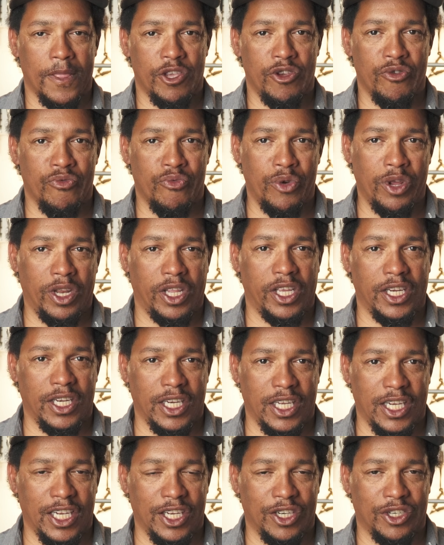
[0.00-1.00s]
you really
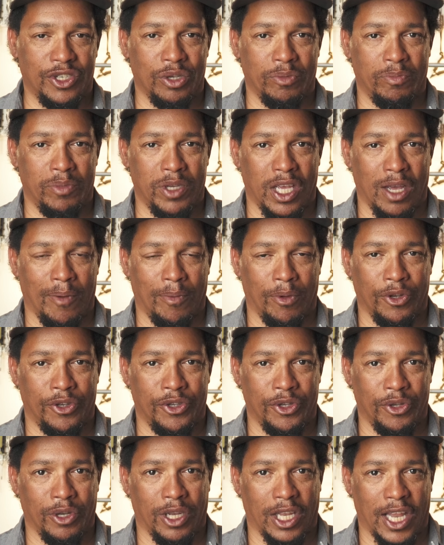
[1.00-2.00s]
need to be able
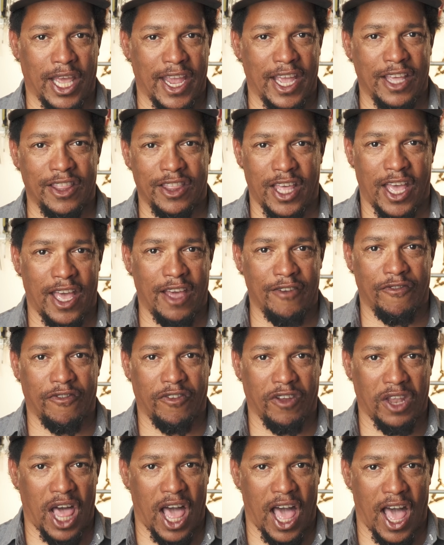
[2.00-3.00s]
to land that
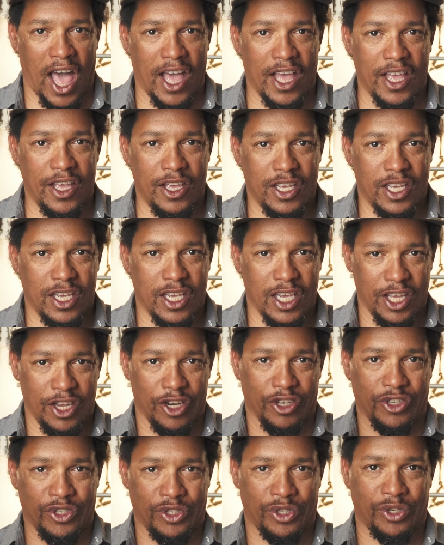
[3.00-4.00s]
fly
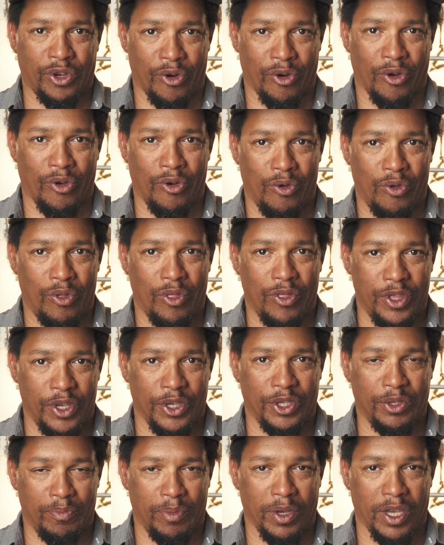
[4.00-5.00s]
in a circle
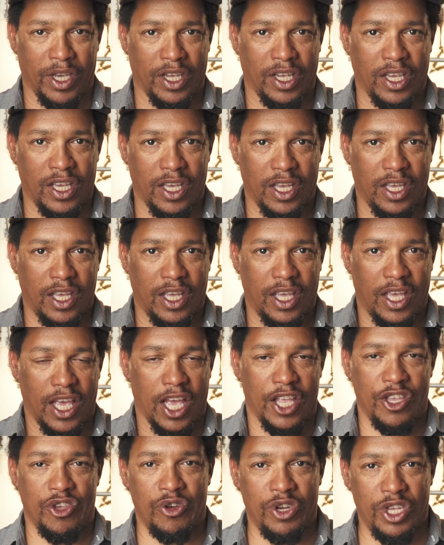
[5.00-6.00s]
this big.
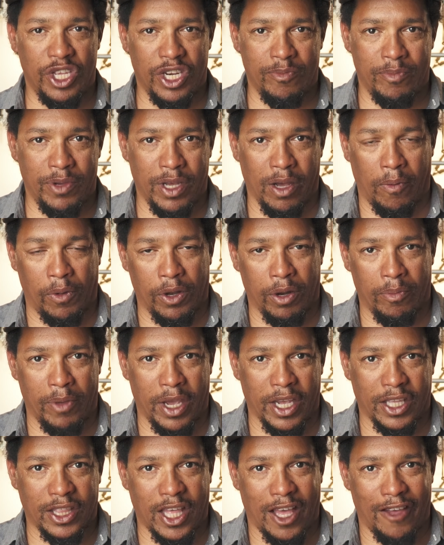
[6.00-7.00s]
And you need to be able to
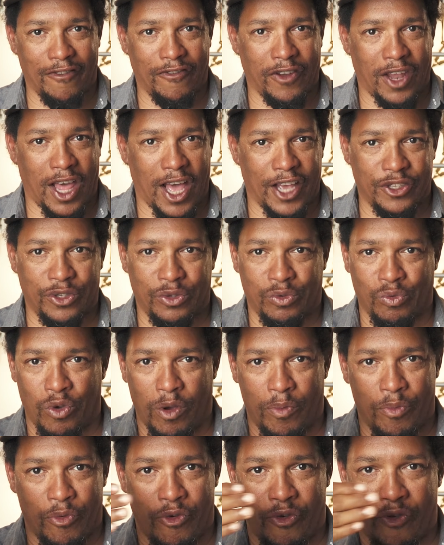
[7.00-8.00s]
make that fly
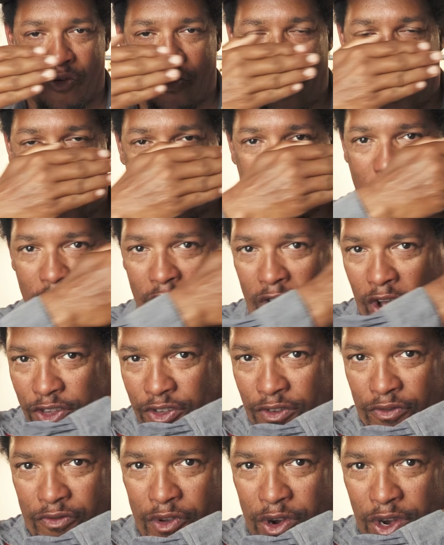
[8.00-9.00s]
swim right
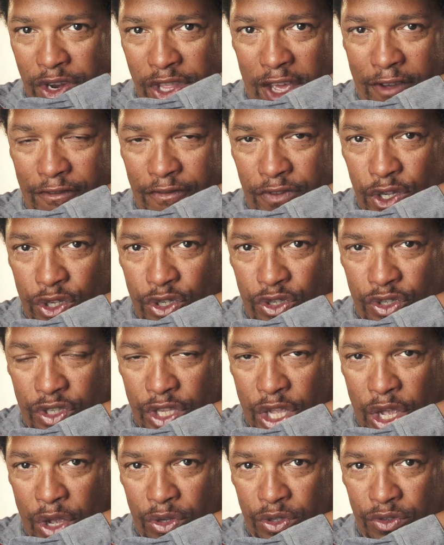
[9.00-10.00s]
across in front of that fish's
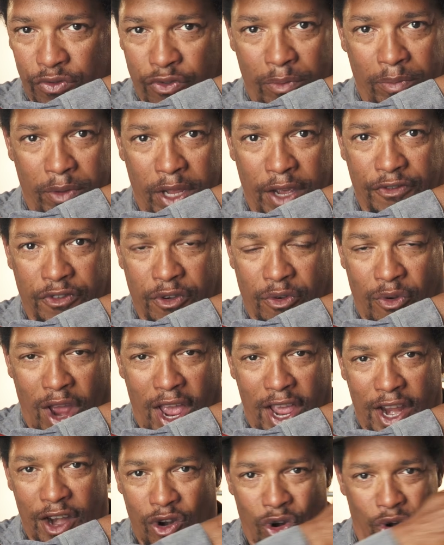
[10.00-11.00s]
nose, from left to
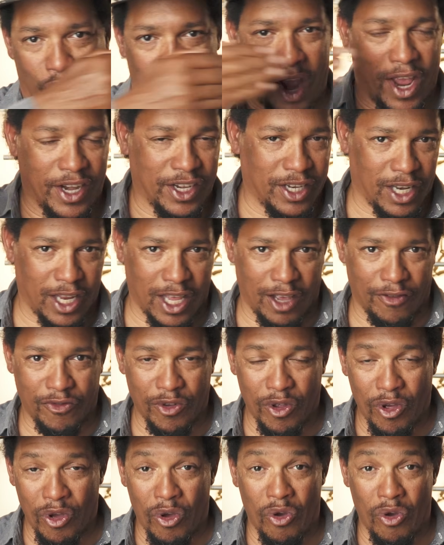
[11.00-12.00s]
right or right to left,